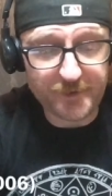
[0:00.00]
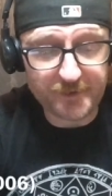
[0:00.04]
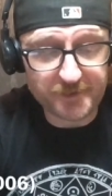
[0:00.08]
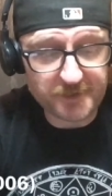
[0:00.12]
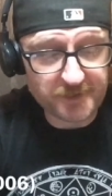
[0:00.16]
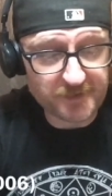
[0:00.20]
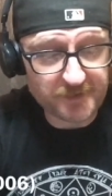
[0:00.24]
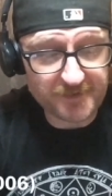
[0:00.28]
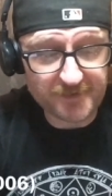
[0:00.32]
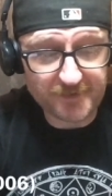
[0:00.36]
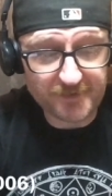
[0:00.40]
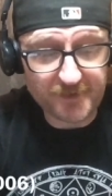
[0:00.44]
than
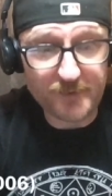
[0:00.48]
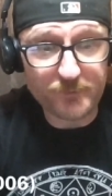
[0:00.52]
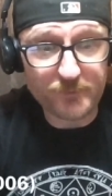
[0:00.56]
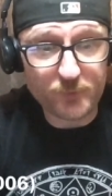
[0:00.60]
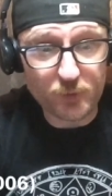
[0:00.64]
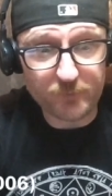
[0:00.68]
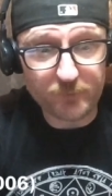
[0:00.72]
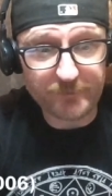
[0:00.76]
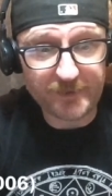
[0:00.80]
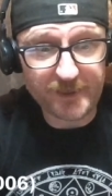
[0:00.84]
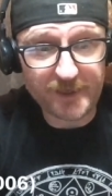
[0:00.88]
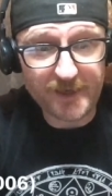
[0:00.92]
just the
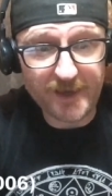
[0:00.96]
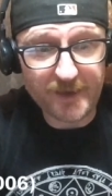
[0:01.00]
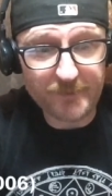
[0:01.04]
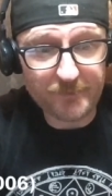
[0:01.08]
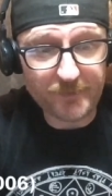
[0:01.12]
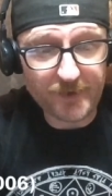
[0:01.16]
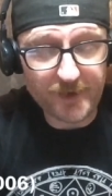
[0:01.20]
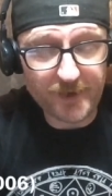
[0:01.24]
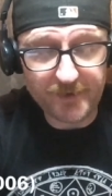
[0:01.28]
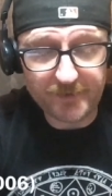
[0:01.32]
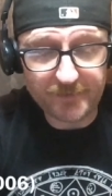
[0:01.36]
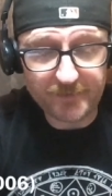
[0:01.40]
movie, I,
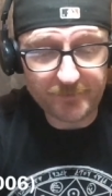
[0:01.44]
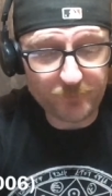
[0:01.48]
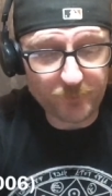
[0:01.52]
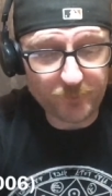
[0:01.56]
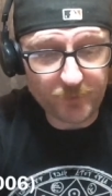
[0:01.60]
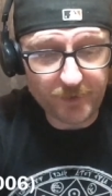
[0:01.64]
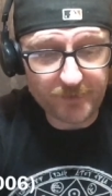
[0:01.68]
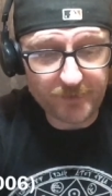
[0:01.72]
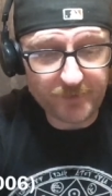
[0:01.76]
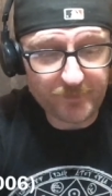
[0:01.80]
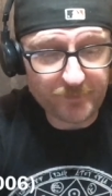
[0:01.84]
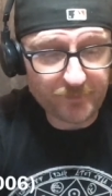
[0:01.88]

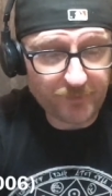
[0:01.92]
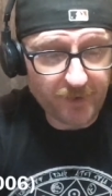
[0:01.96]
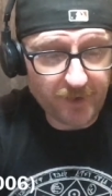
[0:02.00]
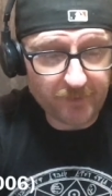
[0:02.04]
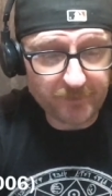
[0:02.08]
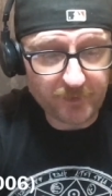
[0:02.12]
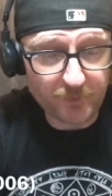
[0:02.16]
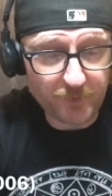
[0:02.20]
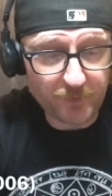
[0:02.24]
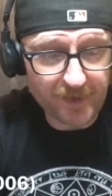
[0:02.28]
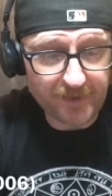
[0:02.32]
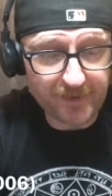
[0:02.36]
what,
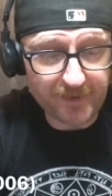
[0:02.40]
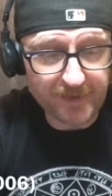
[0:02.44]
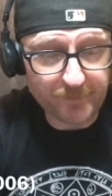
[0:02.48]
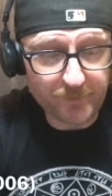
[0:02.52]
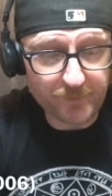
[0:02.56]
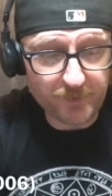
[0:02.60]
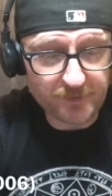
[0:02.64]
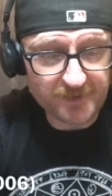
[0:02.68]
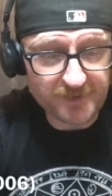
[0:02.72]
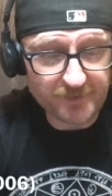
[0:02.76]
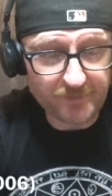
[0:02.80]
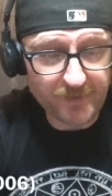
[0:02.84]
probably what I like
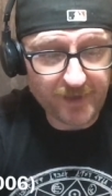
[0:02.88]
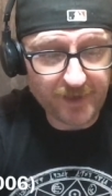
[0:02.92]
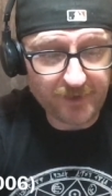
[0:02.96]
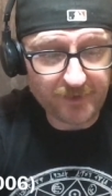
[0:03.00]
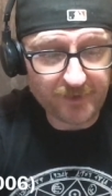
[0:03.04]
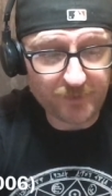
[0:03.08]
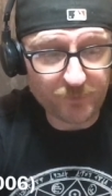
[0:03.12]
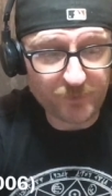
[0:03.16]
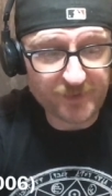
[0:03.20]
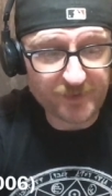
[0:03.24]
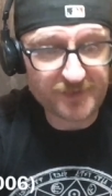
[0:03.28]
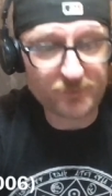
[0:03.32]
most about
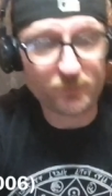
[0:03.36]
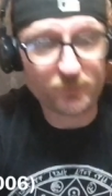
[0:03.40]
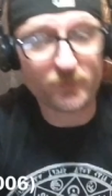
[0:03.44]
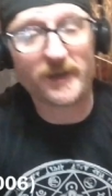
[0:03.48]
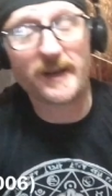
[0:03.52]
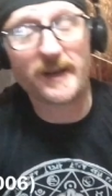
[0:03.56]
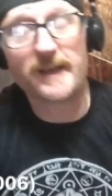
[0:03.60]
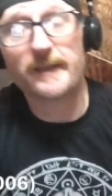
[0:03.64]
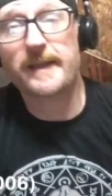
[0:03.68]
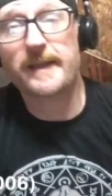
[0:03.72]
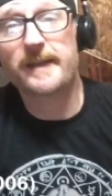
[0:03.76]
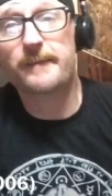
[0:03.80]
it is
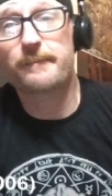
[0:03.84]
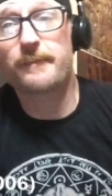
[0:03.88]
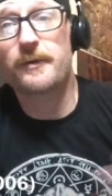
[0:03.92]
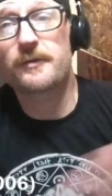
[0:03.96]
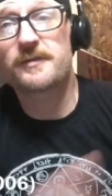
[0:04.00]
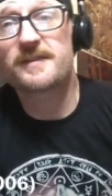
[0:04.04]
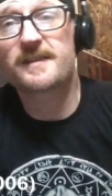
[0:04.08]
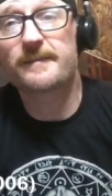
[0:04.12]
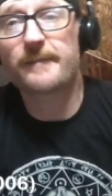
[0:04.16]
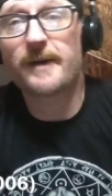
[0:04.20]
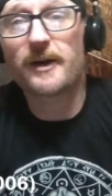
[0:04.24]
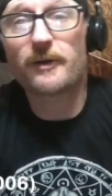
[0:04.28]
what I like
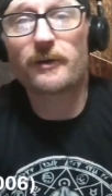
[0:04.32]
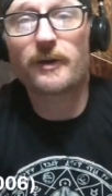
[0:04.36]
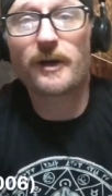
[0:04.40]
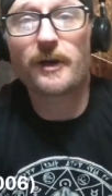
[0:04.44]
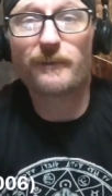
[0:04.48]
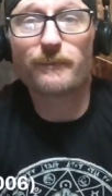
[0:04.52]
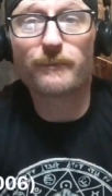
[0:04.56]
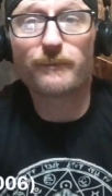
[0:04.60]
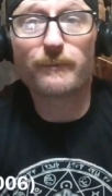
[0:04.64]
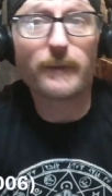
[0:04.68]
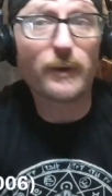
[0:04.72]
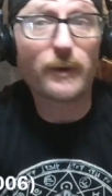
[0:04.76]
most
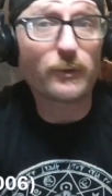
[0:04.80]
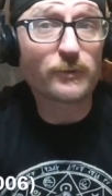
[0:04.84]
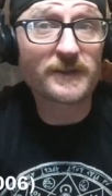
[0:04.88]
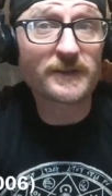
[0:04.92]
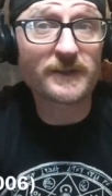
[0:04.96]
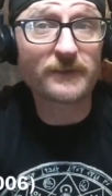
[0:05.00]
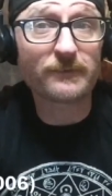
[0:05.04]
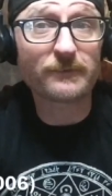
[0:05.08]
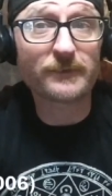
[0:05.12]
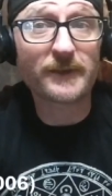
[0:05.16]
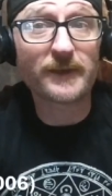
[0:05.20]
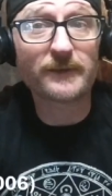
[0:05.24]
about
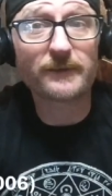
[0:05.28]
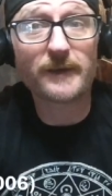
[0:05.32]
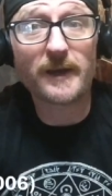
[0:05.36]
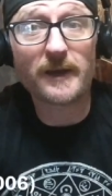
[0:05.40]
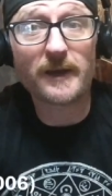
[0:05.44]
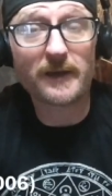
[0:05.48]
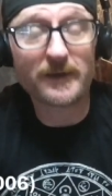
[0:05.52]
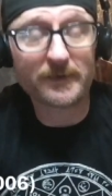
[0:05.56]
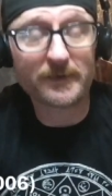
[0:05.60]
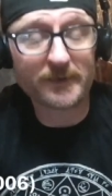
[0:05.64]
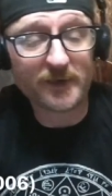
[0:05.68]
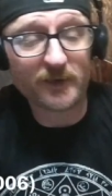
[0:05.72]
most of
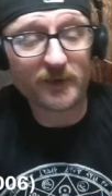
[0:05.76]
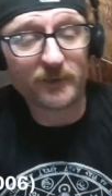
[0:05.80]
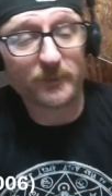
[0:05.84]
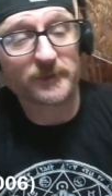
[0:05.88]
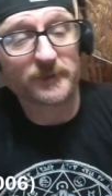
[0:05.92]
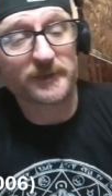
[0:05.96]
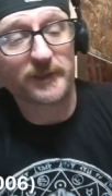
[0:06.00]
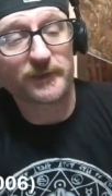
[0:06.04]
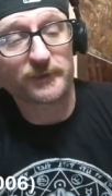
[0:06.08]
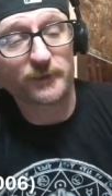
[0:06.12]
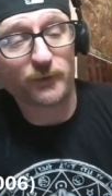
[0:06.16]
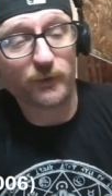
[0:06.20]
uh,
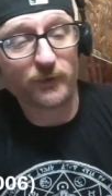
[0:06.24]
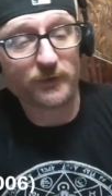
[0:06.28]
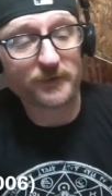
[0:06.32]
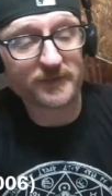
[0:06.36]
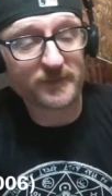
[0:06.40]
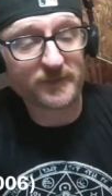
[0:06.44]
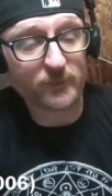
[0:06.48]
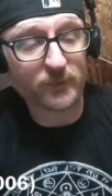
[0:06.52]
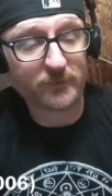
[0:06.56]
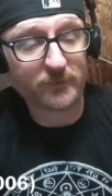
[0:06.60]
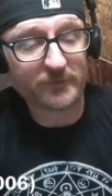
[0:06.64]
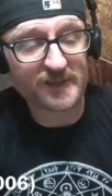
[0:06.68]
Guillermo del
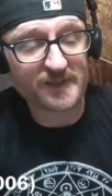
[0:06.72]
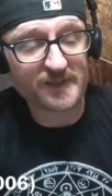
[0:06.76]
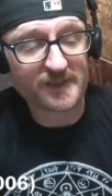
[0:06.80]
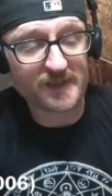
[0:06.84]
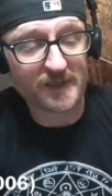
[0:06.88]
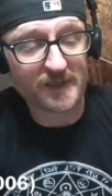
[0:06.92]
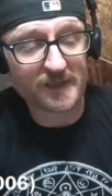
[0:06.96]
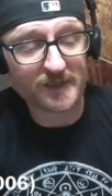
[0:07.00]
Toro's movies